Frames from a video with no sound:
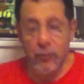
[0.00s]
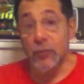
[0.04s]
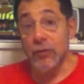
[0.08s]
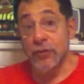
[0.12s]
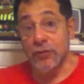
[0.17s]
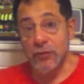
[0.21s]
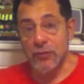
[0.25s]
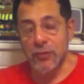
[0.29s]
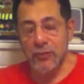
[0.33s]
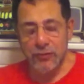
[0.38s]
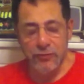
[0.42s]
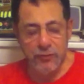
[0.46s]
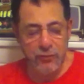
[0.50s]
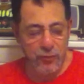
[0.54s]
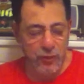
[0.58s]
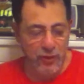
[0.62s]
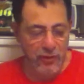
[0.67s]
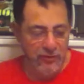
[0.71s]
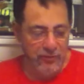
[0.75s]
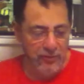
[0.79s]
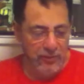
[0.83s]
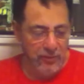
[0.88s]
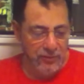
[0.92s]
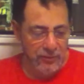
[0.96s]
which most
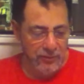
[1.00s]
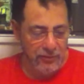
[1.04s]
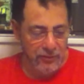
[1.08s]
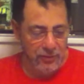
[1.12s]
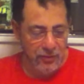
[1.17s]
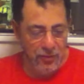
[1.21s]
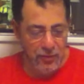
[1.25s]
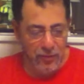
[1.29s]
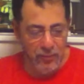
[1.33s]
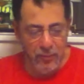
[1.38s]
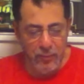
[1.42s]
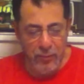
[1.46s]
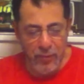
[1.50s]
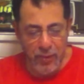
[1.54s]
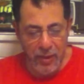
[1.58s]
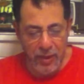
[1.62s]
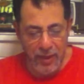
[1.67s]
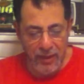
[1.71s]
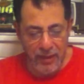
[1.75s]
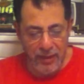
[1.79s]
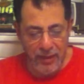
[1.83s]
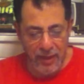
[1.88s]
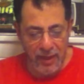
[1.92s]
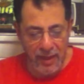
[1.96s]
craft beers are,
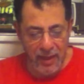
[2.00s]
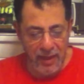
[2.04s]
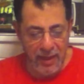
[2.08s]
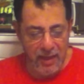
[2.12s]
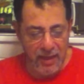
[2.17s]
but